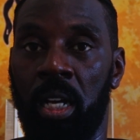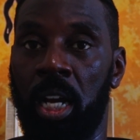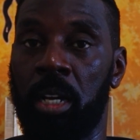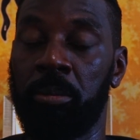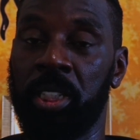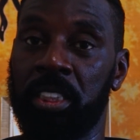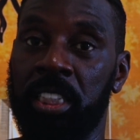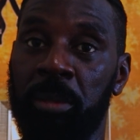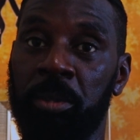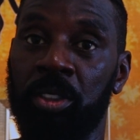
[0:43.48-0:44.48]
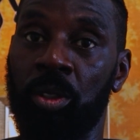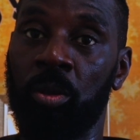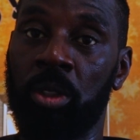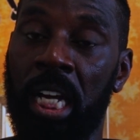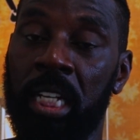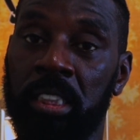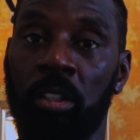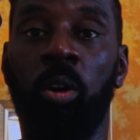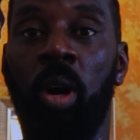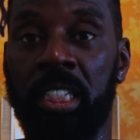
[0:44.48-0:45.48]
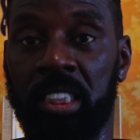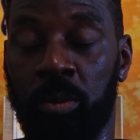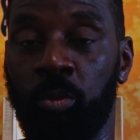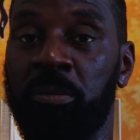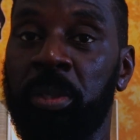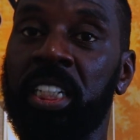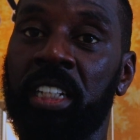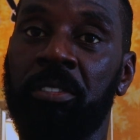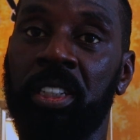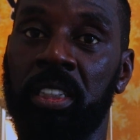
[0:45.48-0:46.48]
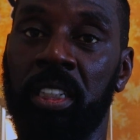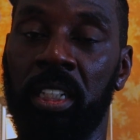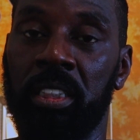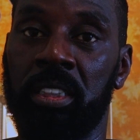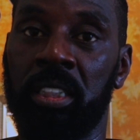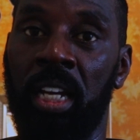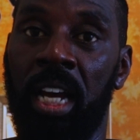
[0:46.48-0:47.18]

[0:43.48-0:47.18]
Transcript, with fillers: um, his name is known as, or as we've been given, is